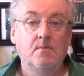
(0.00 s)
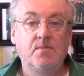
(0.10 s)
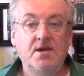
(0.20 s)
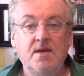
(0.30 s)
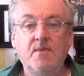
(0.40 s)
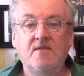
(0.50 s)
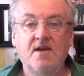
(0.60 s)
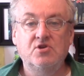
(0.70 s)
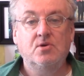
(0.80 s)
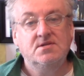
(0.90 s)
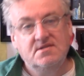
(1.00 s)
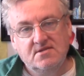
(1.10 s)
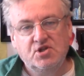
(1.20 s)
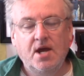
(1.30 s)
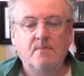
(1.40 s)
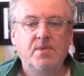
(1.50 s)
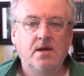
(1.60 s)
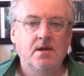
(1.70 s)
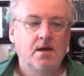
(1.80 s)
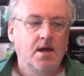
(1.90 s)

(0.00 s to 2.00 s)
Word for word: But he made that choice. He's a champion.